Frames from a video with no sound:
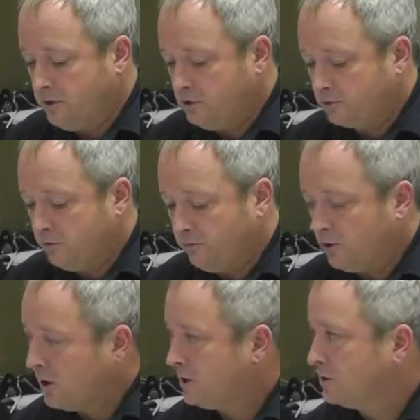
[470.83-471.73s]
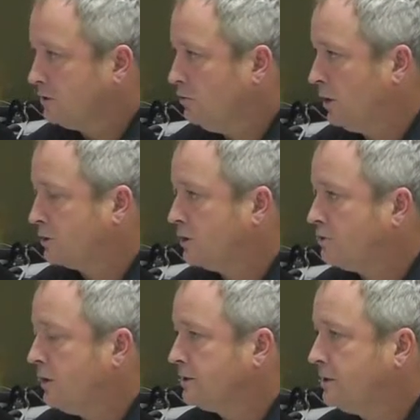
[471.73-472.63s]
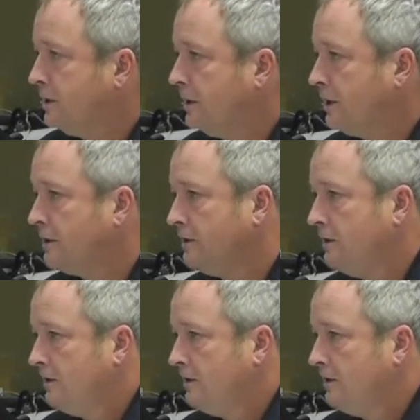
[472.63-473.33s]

useful for us once or twice a year,